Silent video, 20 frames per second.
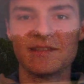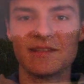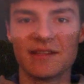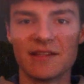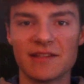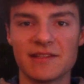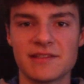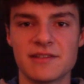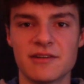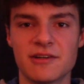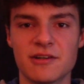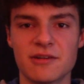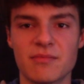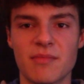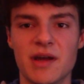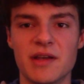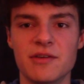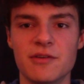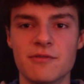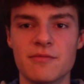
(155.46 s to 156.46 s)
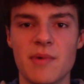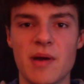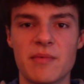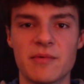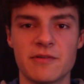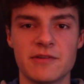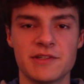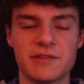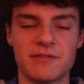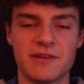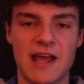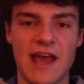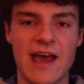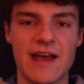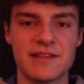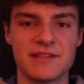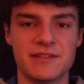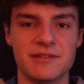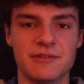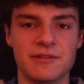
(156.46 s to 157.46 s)
to the song, my new memories would
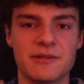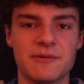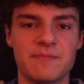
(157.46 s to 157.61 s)
add to it.